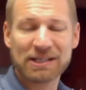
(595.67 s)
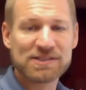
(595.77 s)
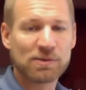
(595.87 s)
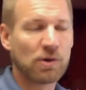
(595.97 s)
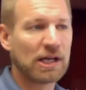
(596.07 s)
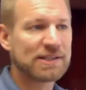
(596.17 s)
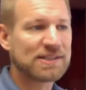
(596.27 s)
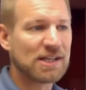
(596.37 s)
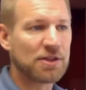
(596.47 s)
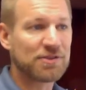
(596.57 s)
It's
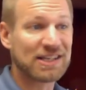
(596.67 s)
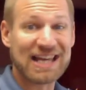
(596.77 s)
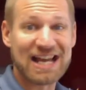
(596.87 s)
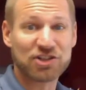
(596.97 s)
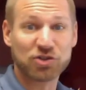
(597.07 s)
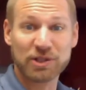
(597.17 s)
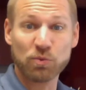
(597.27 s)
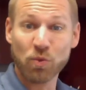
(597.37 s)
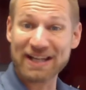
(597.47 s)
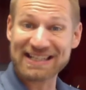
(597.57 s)
another thing to actually
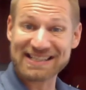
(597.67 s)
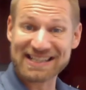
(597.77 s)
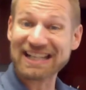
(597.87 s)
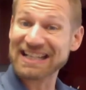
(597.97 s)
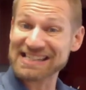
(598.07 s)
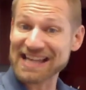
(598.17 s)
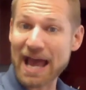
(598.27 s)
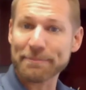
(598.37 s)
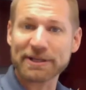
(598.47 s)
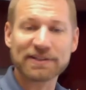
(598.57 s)
witness that it has
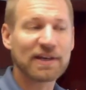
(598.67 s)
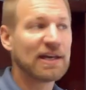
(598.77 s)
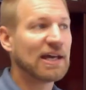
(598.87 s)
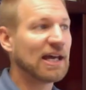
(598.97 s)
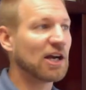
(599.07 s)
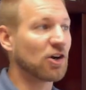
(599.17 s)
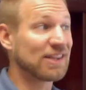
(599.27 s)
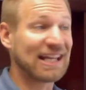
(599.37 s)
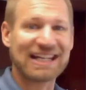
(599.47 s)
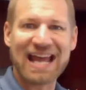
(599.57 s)
happened, or
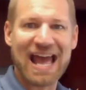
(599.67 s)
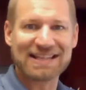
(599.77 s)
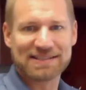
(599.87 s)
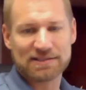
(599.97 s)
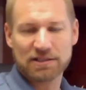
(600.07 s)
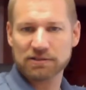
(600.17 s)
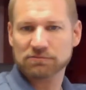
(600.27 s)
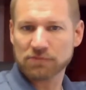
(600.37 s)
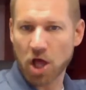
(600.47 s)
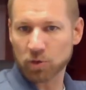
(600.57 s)
that it has
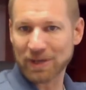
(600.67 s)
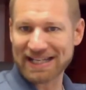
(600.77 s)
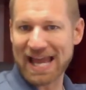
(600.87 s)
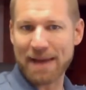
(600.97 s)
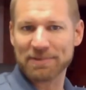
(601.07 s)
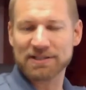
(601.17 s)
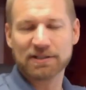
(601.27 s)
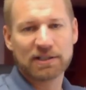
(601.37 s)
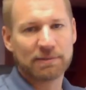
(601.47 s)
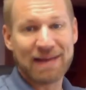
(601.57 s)
already happened,
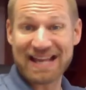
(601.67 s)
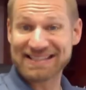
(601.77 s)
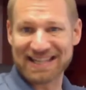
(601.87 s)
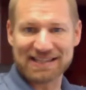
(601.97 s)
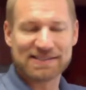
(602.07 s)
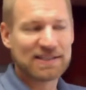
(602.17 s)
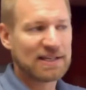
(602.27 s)
past tense.